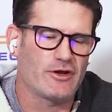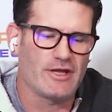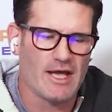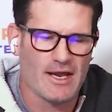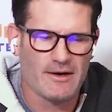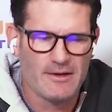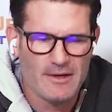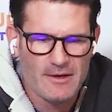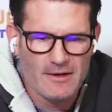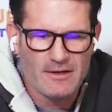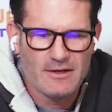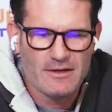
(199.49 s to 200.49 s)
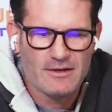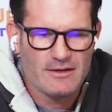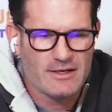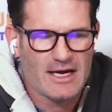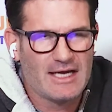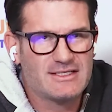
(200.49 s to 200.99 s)
yet.
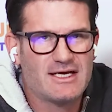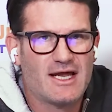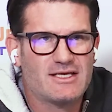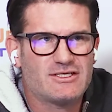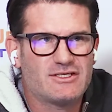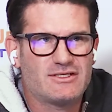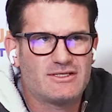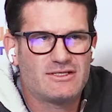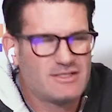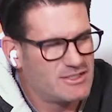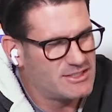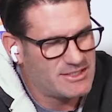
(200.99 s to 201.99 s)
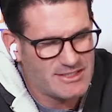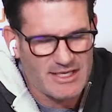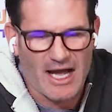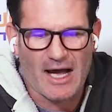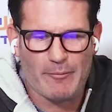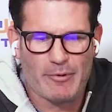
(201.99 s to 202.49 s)
You guys got to just
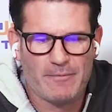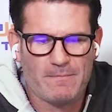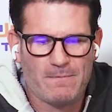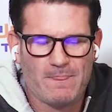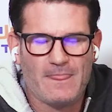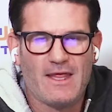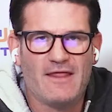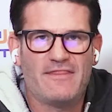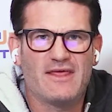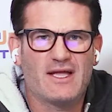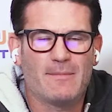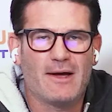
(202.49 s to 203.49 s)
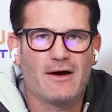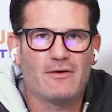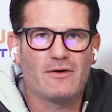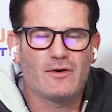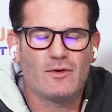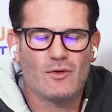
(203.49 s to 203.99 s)
stop and think
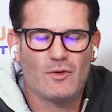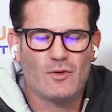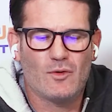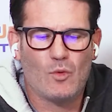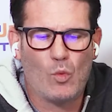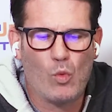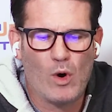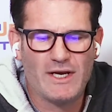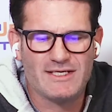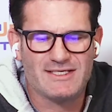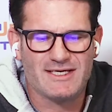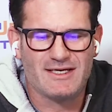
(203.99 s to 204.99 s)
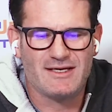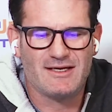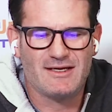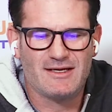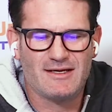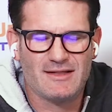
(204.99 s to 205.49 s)
about what is it
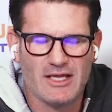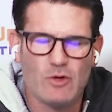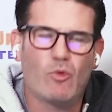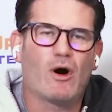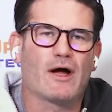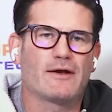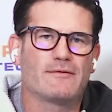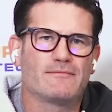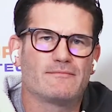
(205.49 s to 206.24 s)
that you want?